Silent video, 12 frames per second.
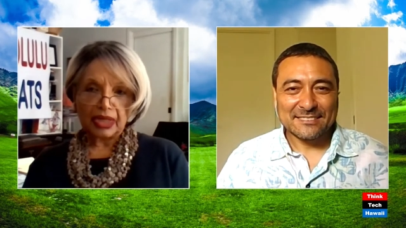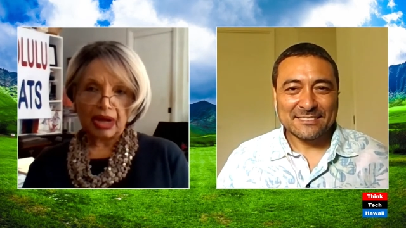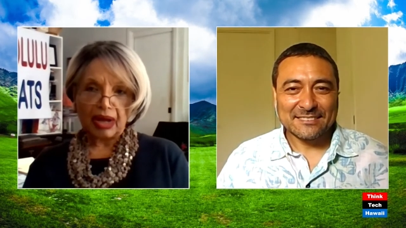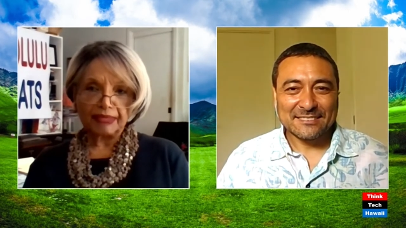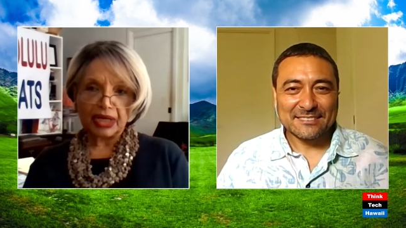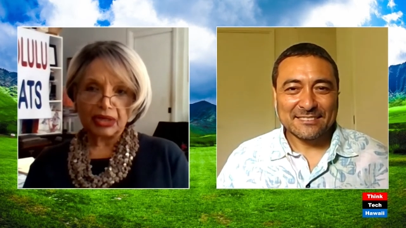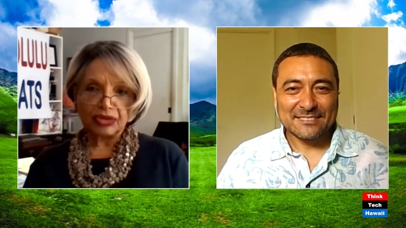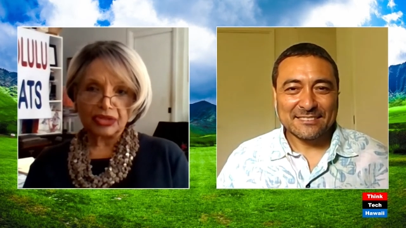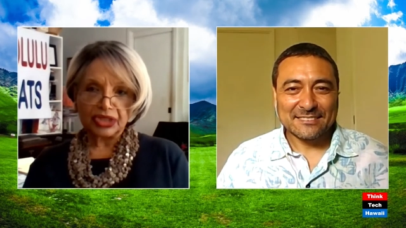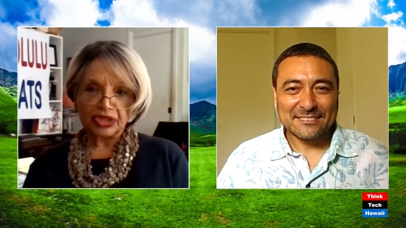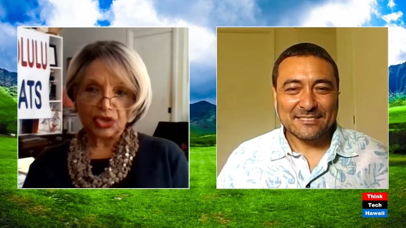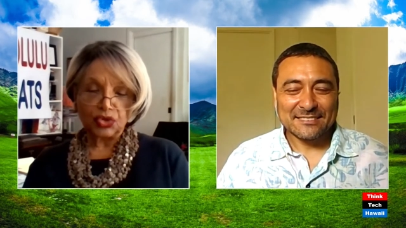Speaker 1: Now, I'm not
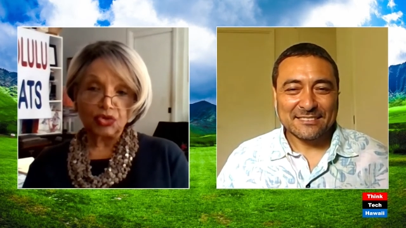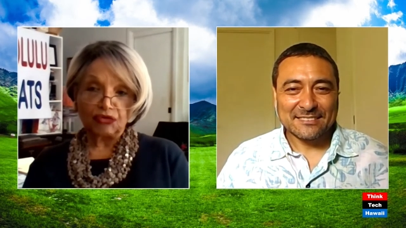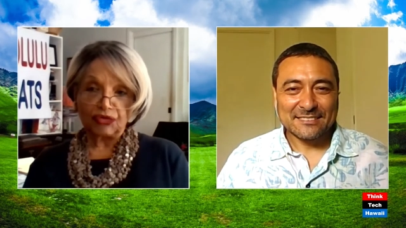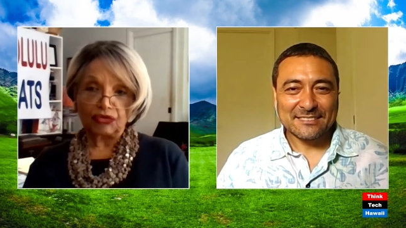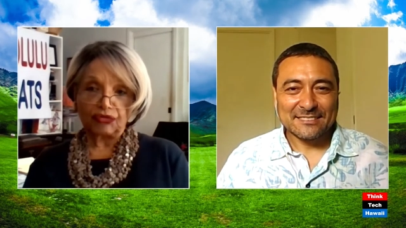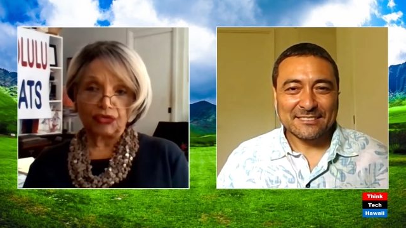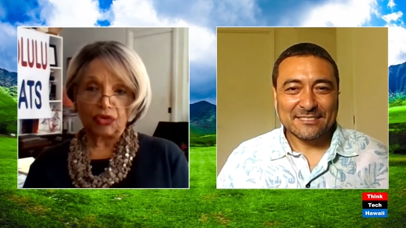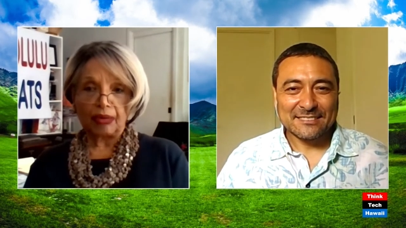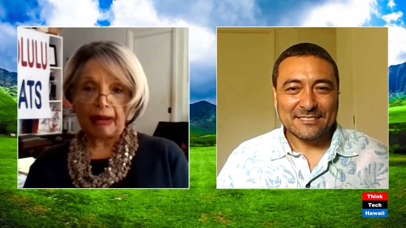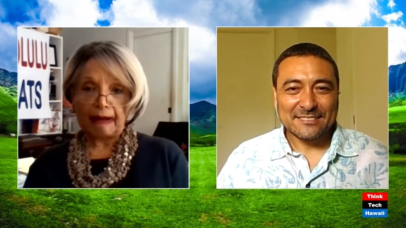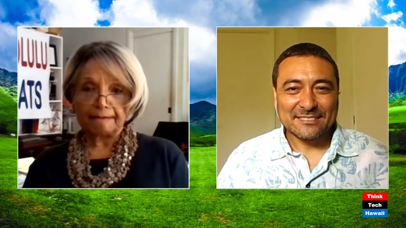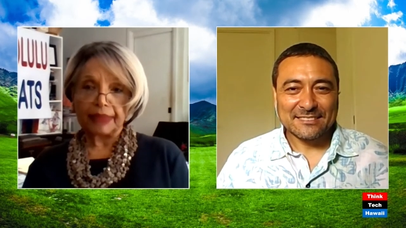going to tell you who to vote
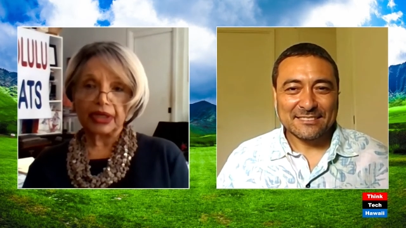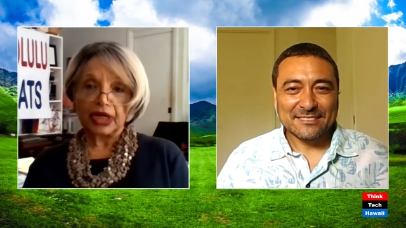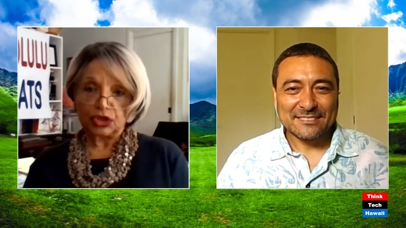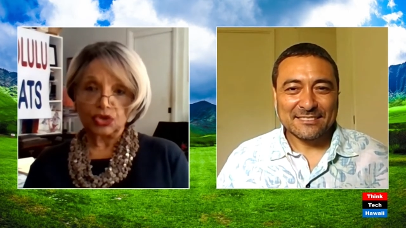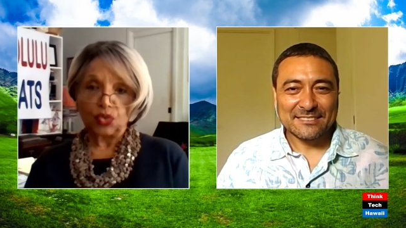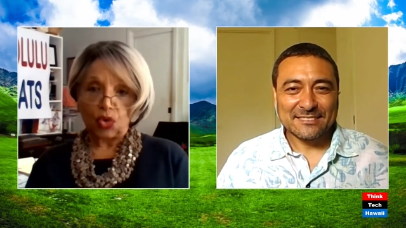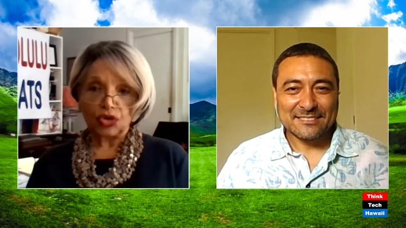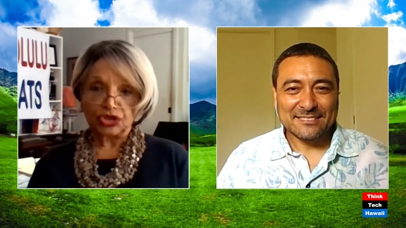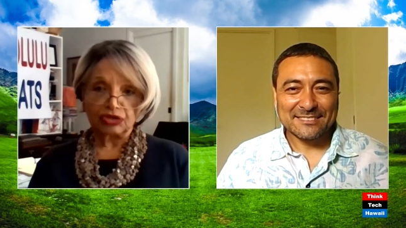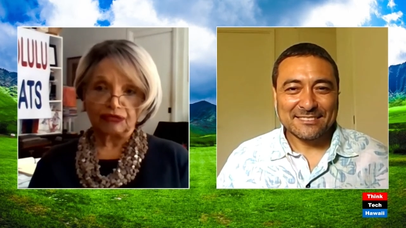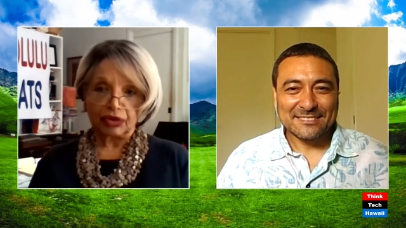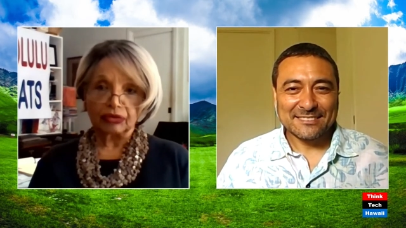for, but I do
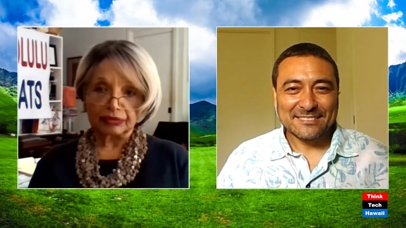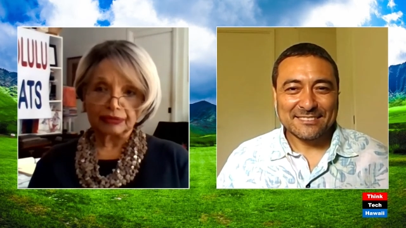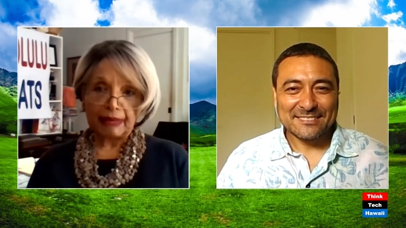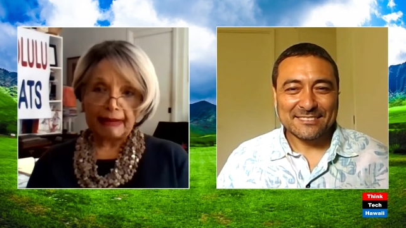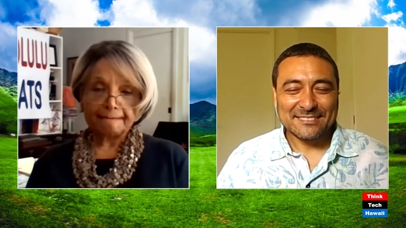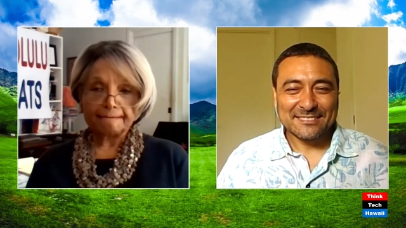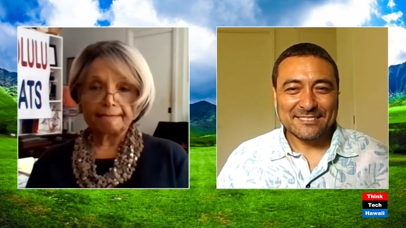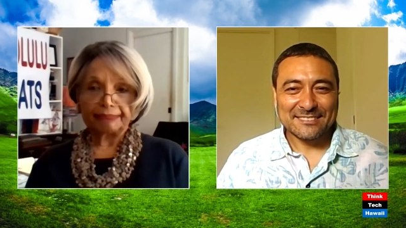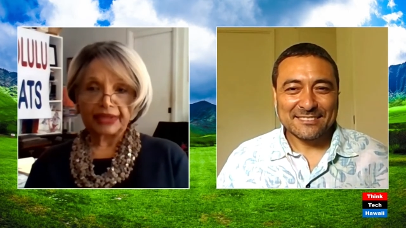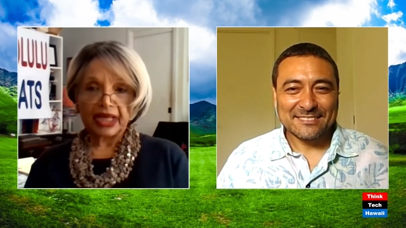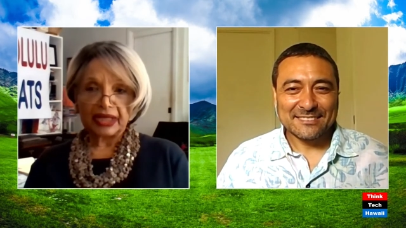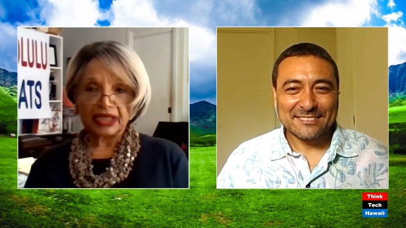want you to vote.
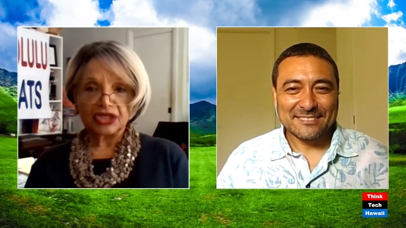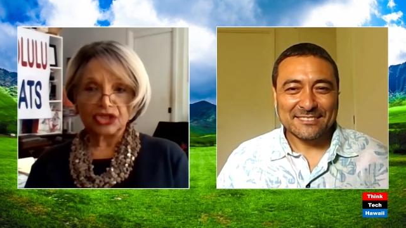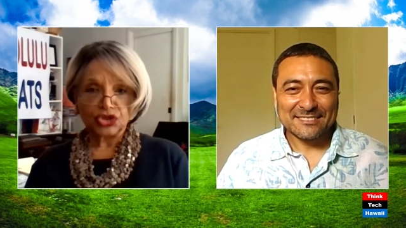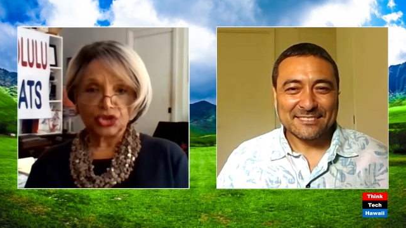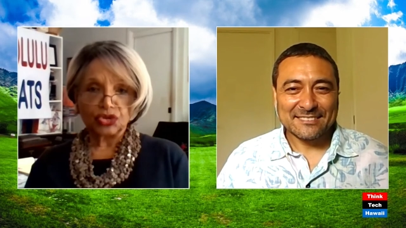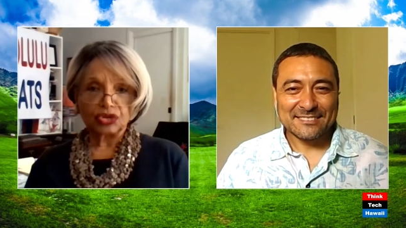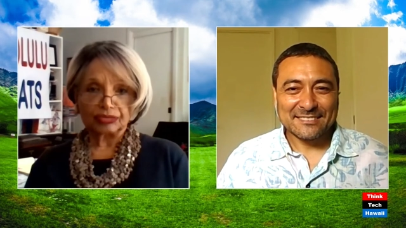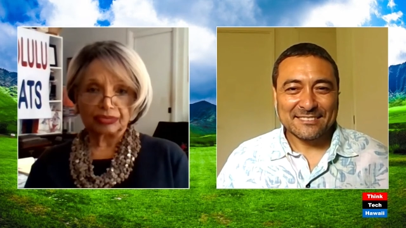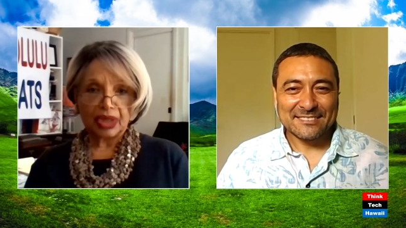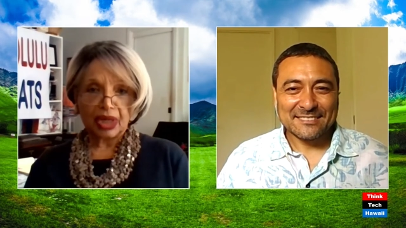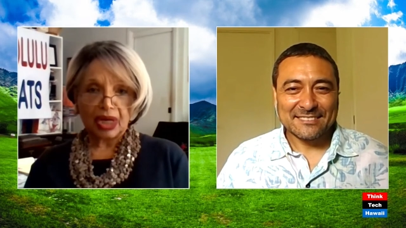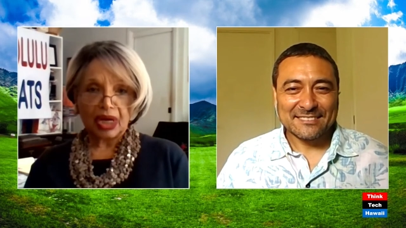That is
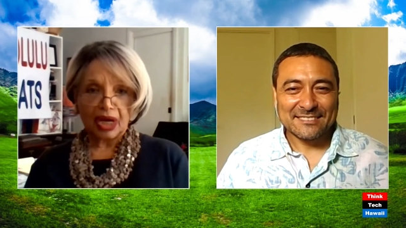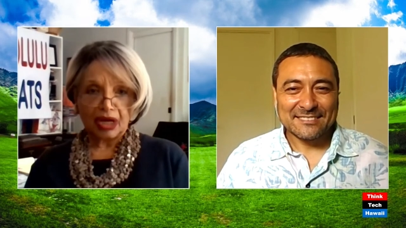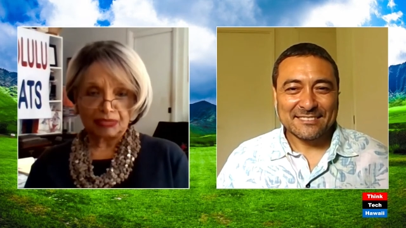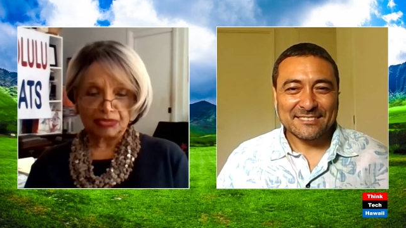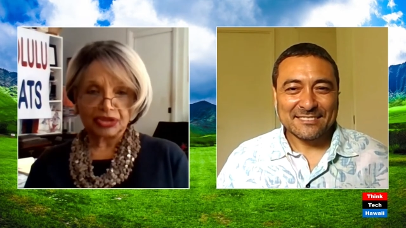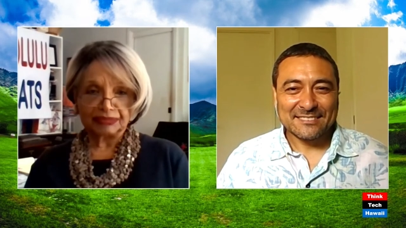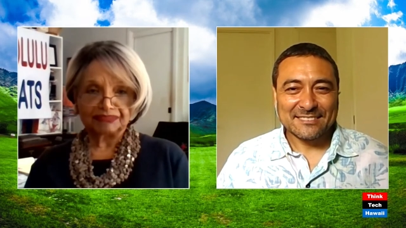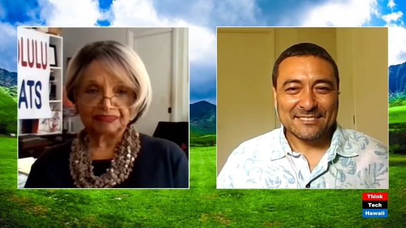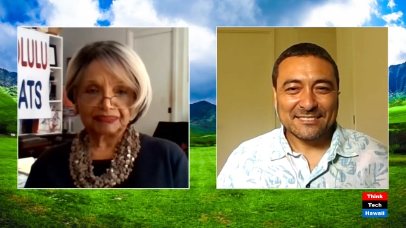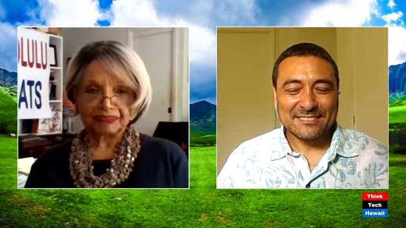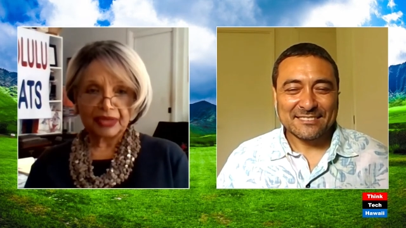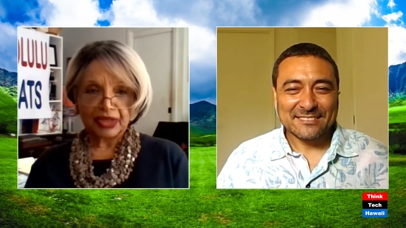your option.
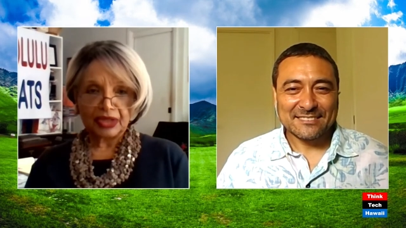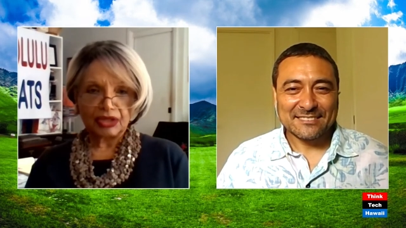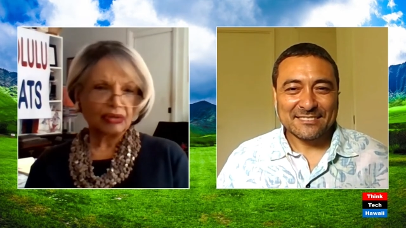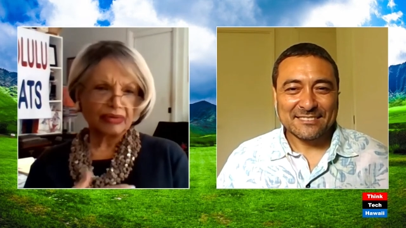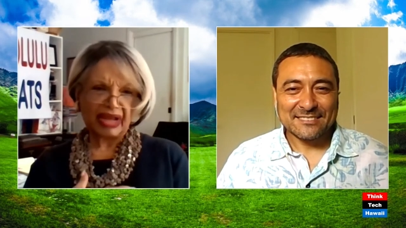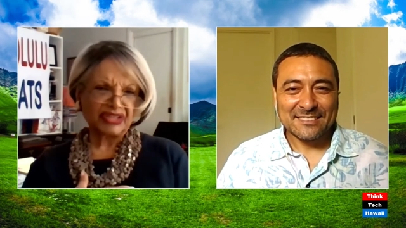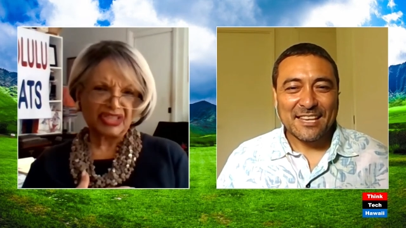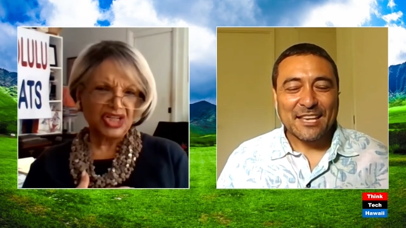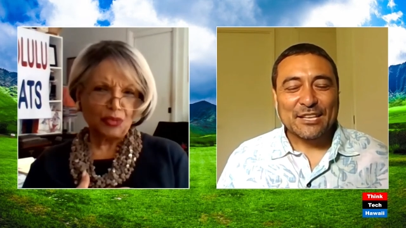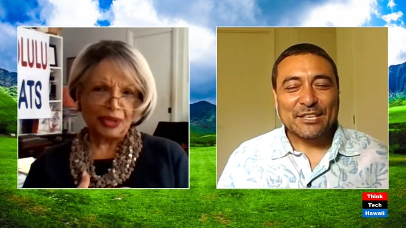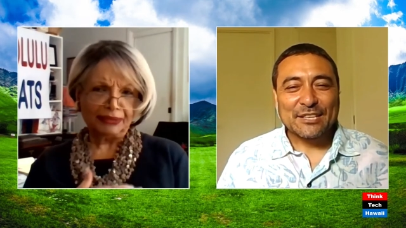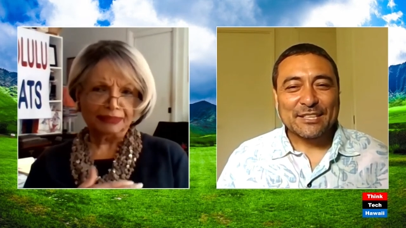You don't have
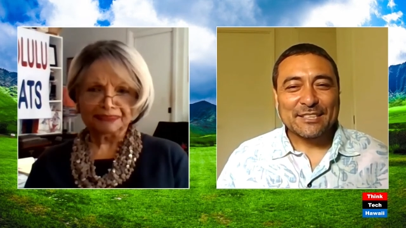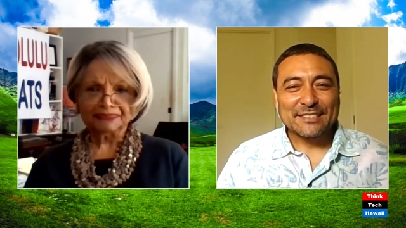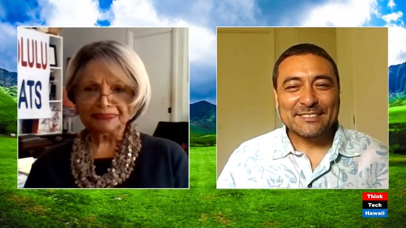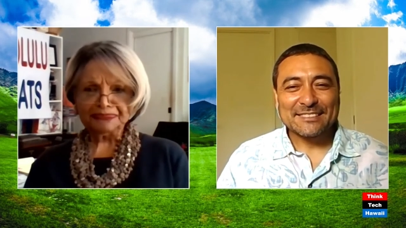to tell me.